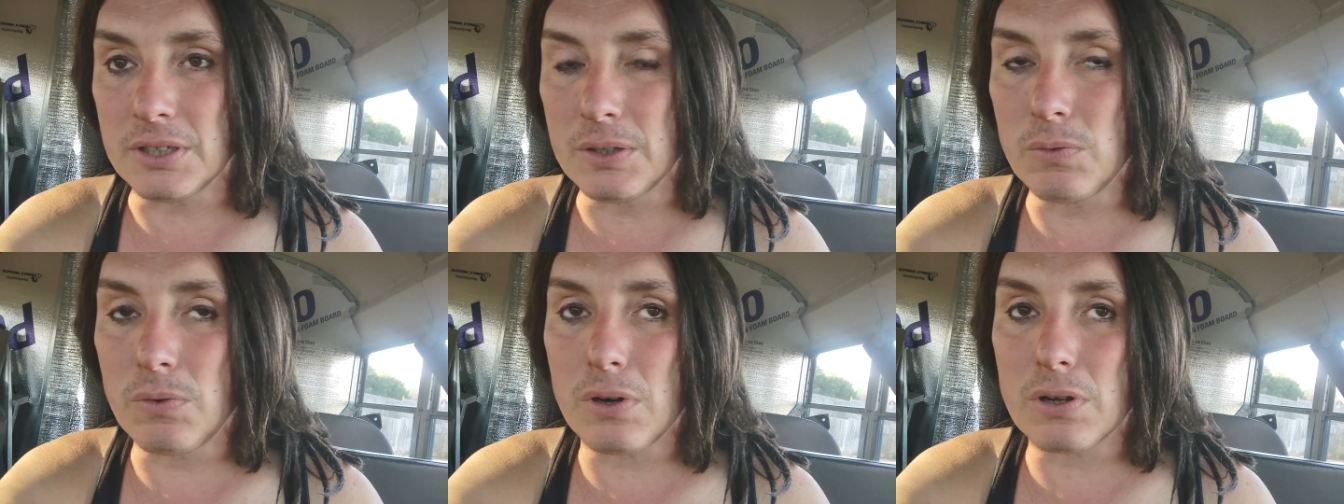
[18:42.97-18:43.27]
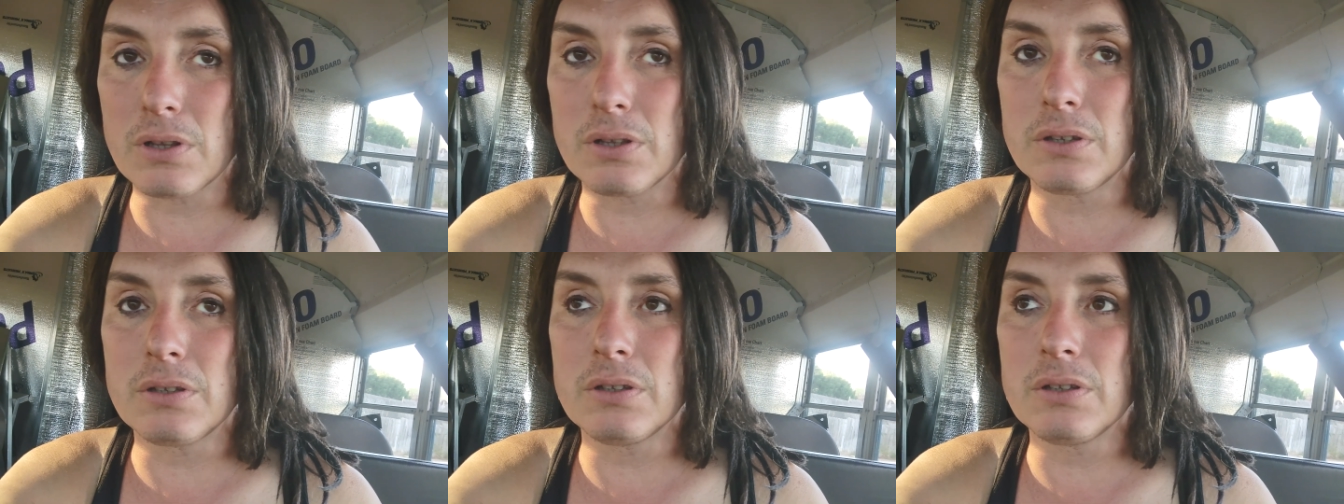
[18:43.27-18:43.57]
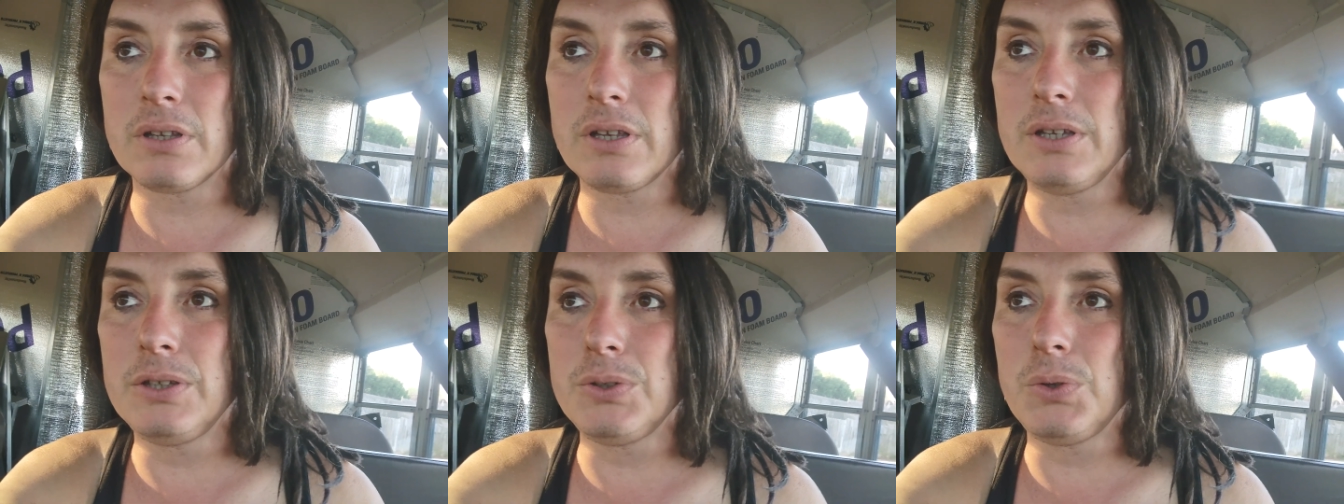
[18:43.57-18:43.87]
He wanted
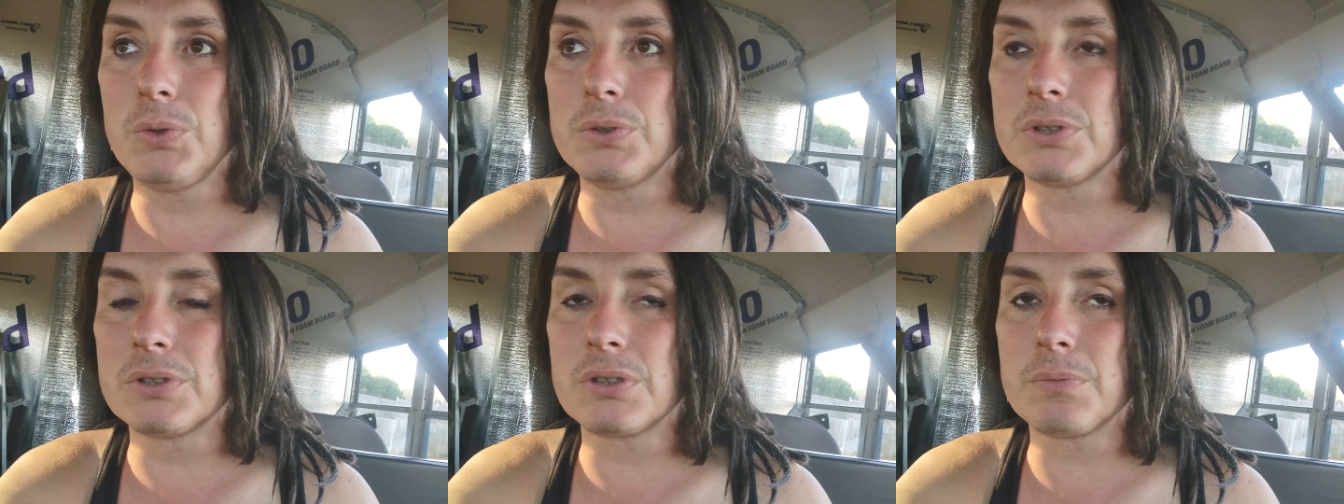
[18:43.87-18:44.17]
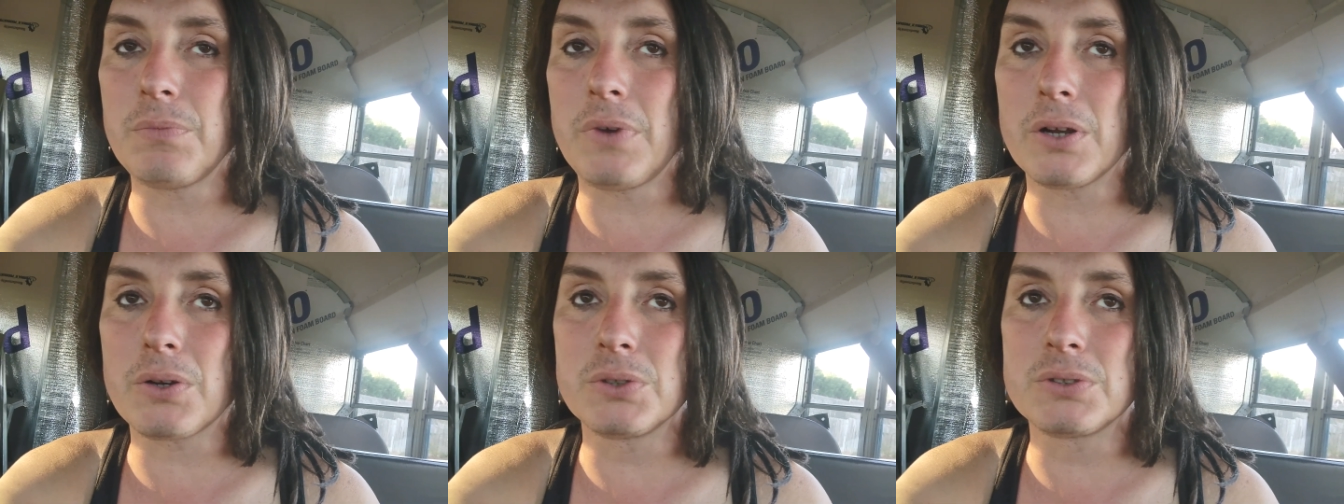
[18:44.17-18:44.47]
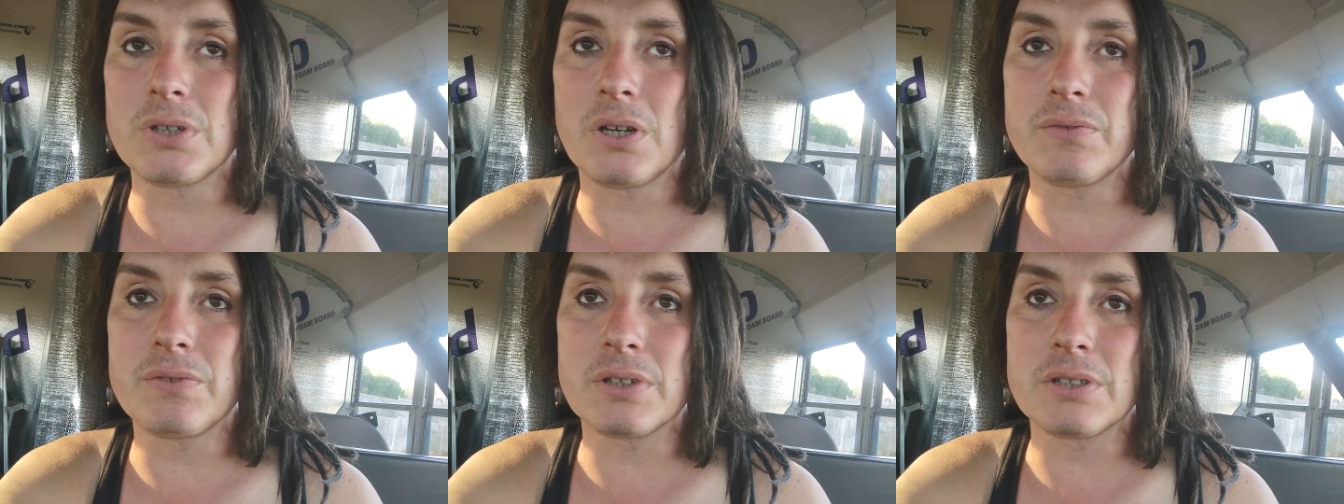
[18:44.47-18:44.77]
he uses
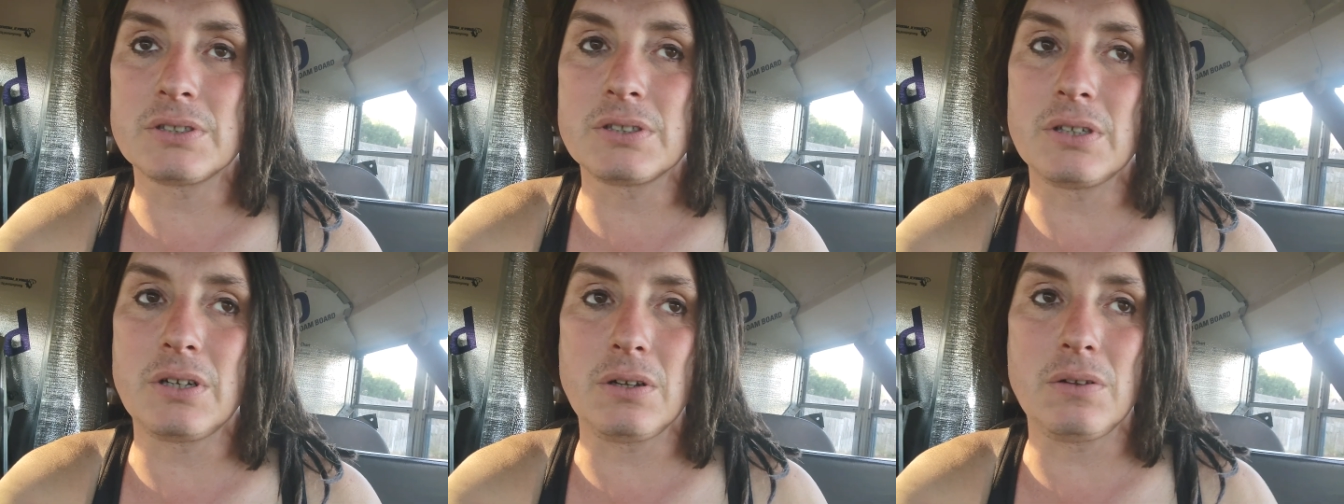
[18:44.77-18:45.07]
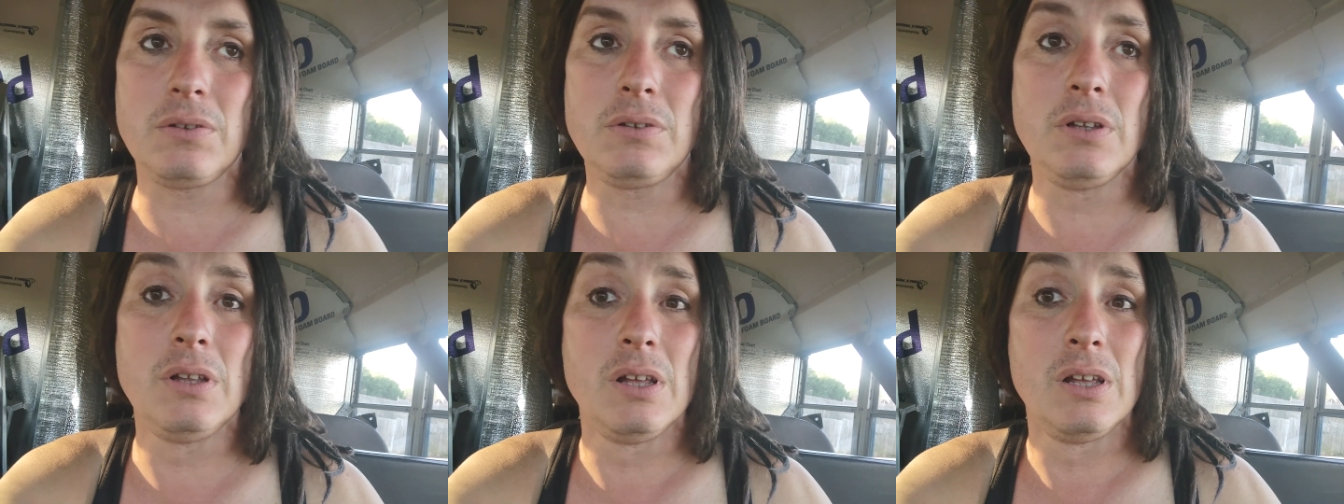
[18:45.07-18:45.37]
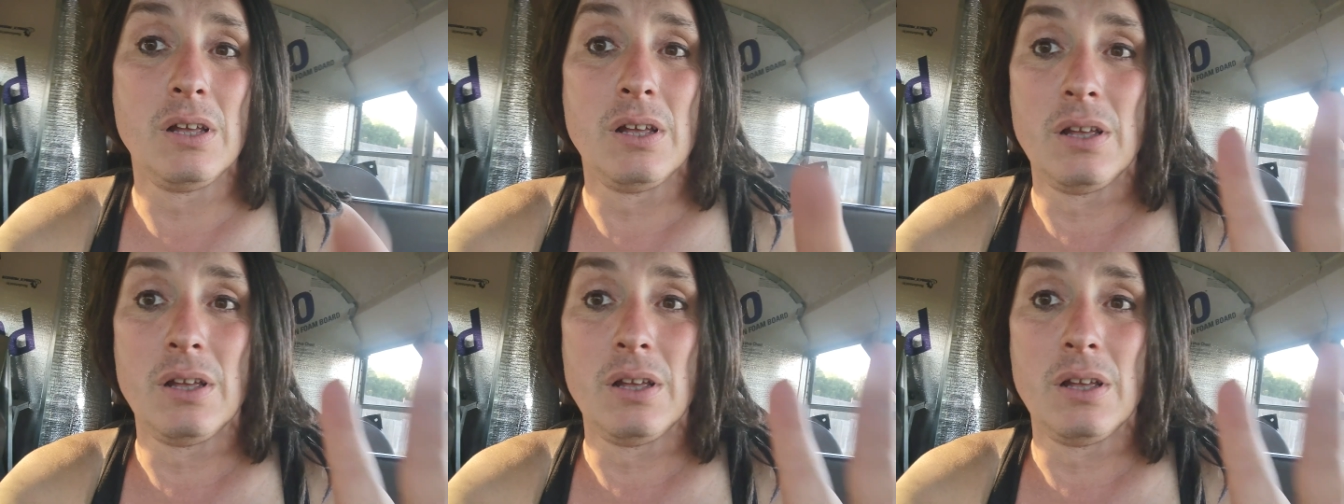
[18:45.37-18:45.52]
Microsoft Excel